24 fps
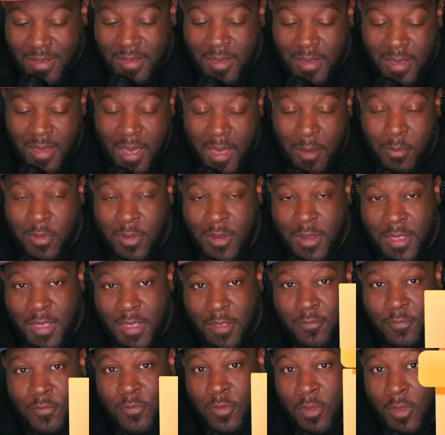I'm going to
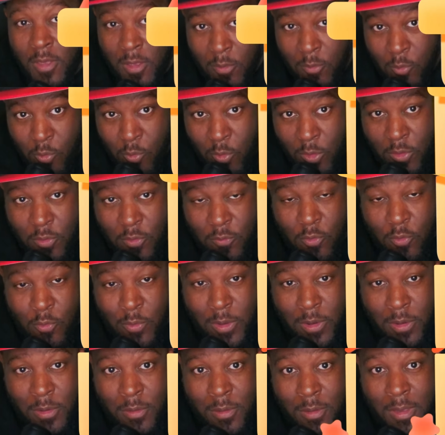give a wonderful
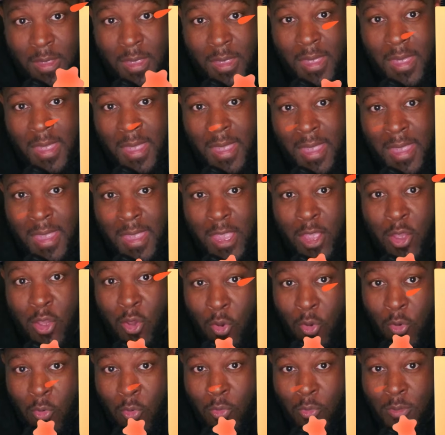winner a
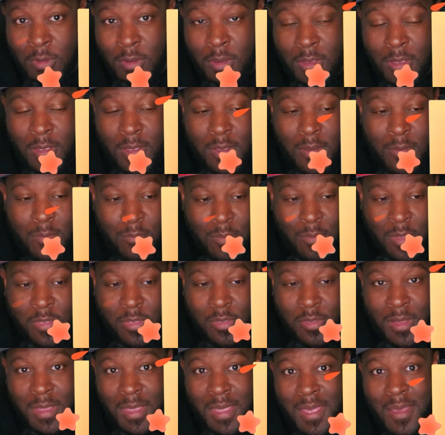gold
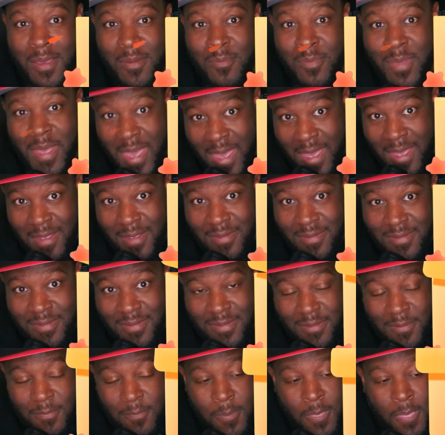monthly
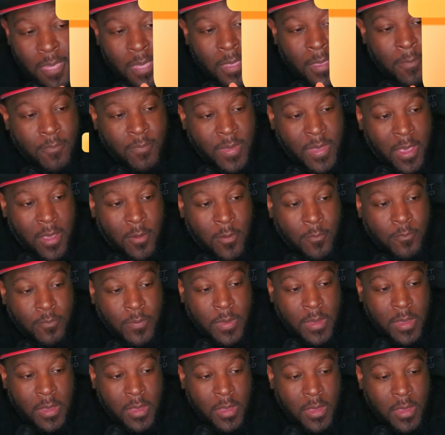pass. Now,
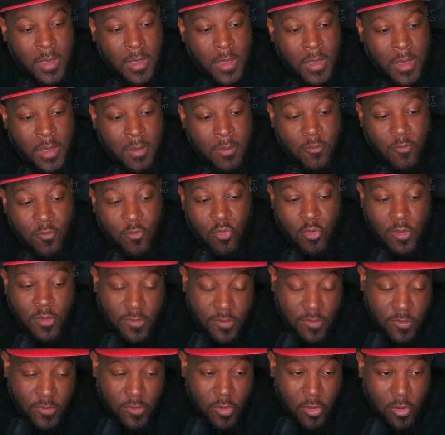of course,
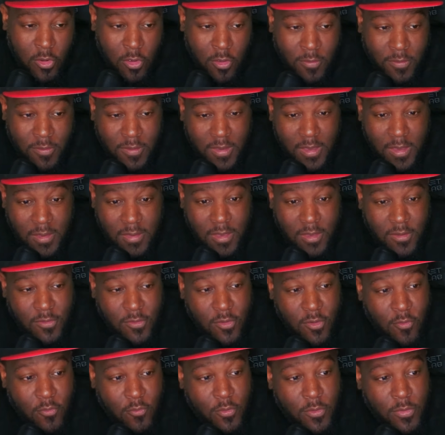let's kick things
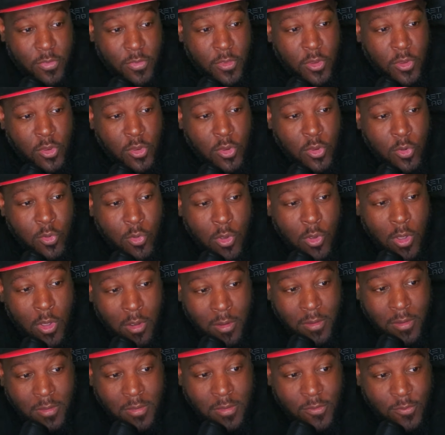off with the new card
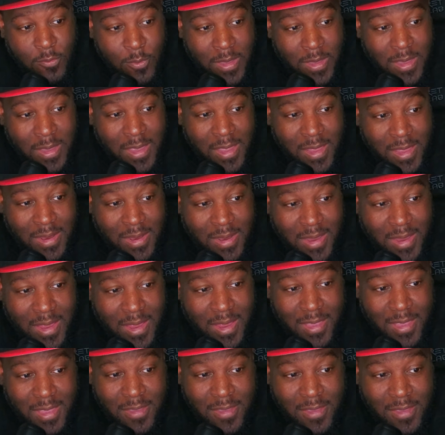this week, and that is
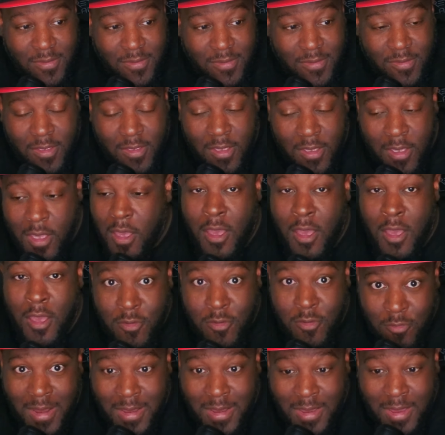
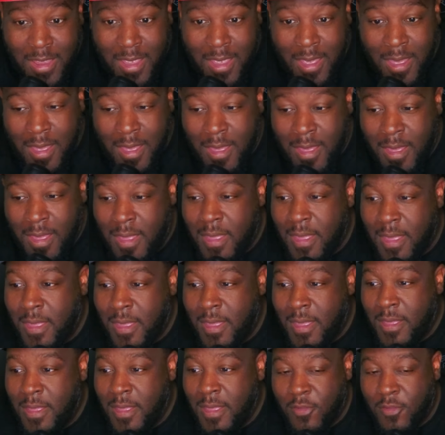Aranya.
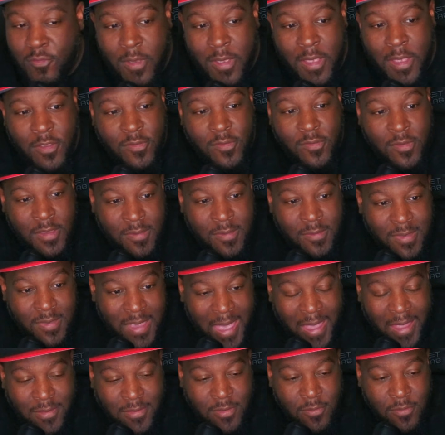That's right, she is the
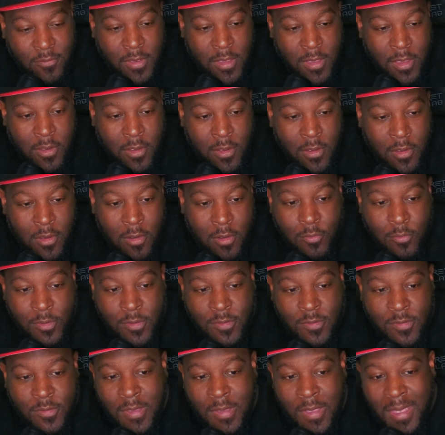Activate card, which
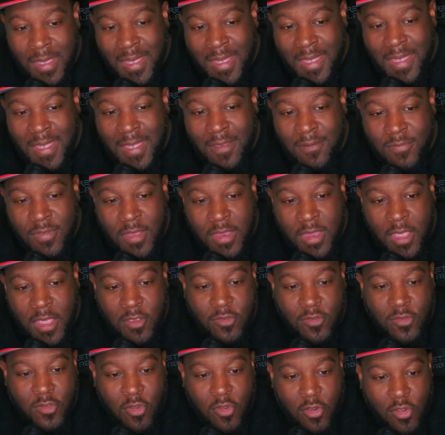is give the next
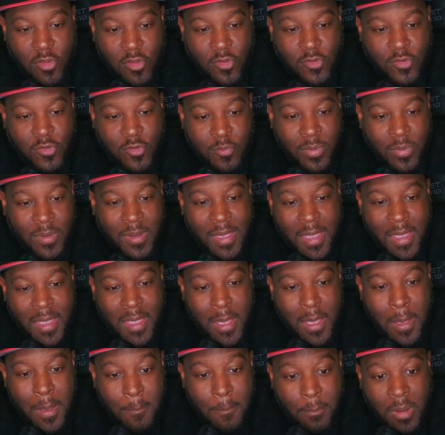card you play
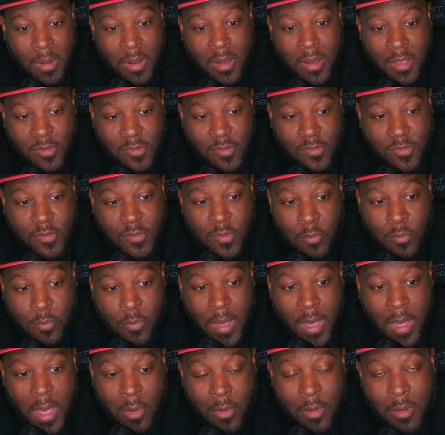+2
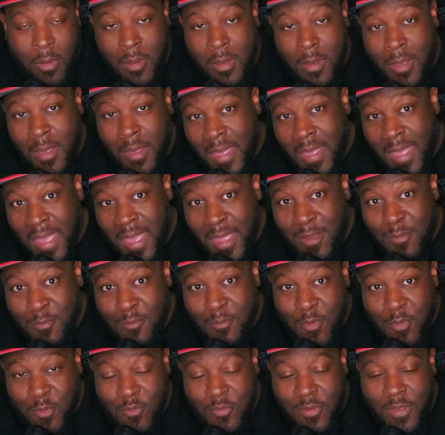power and
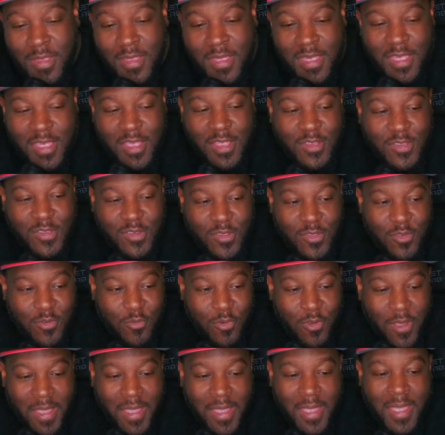move it to the
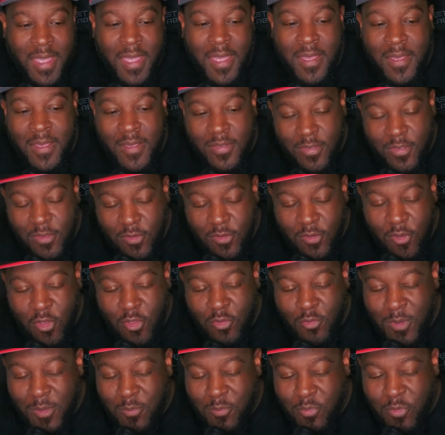right. This card is
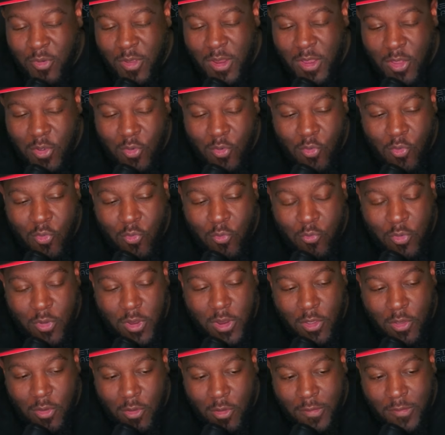going to be pretty cool,
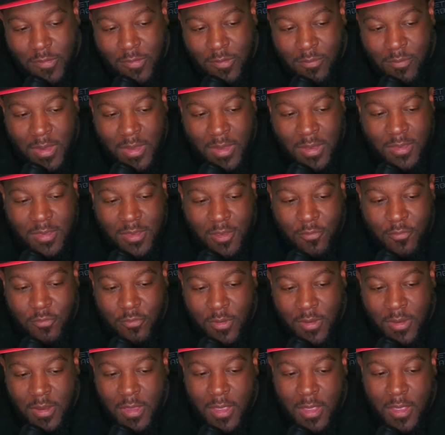pretty awesome in
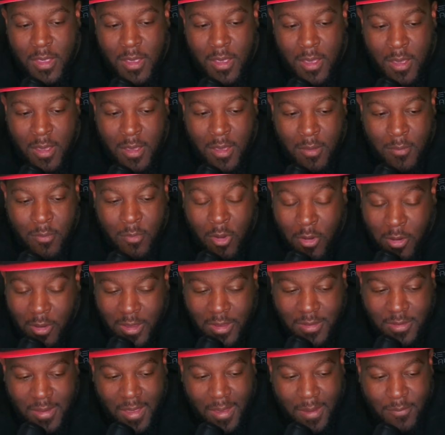different
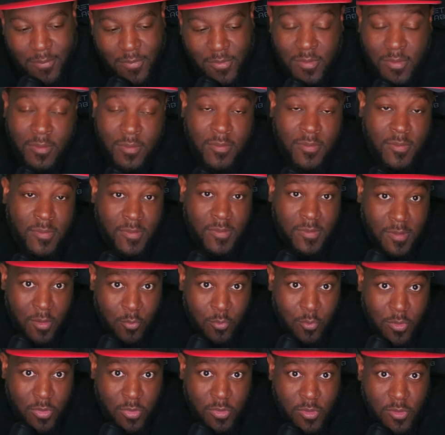archetypes, some
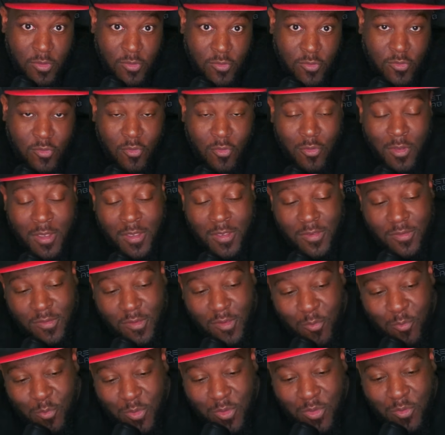with destroy,
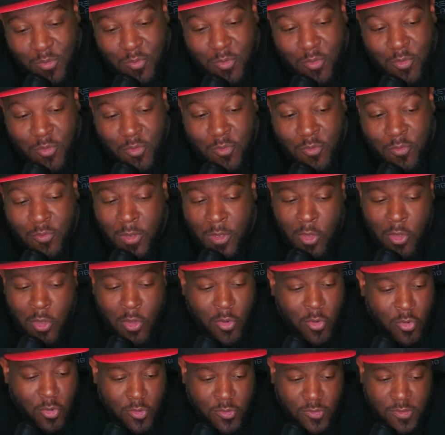some with move,
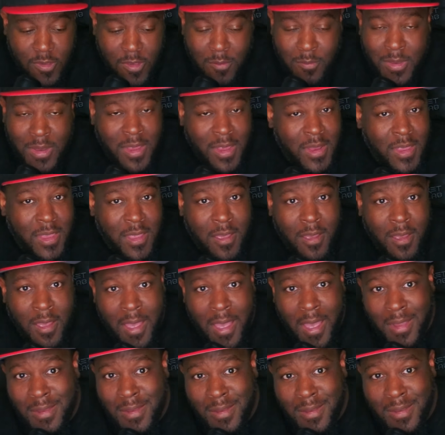or some in any
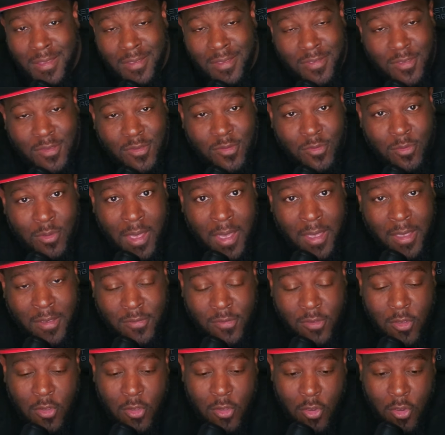kind of list that you guys
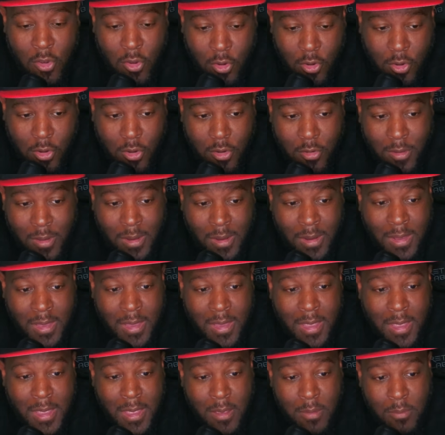are currently
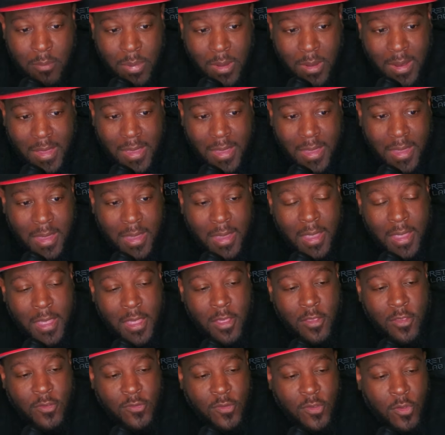playing.
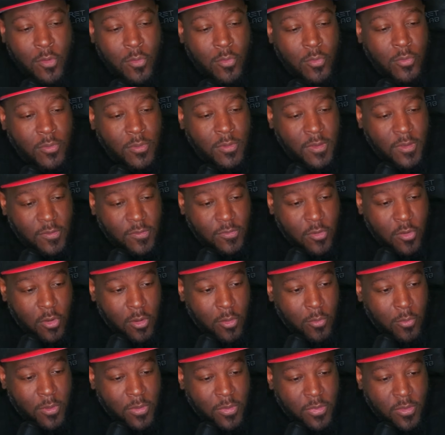So let's start
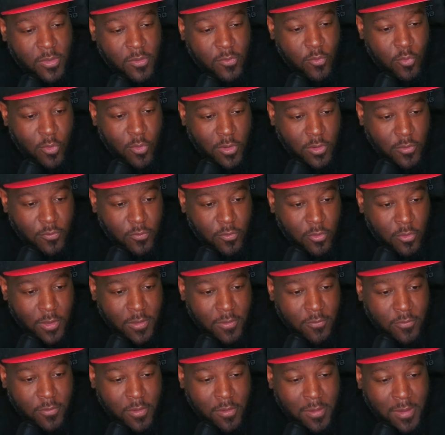with this wonderful
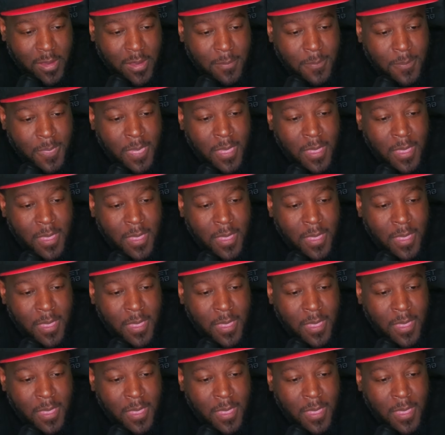looking variant.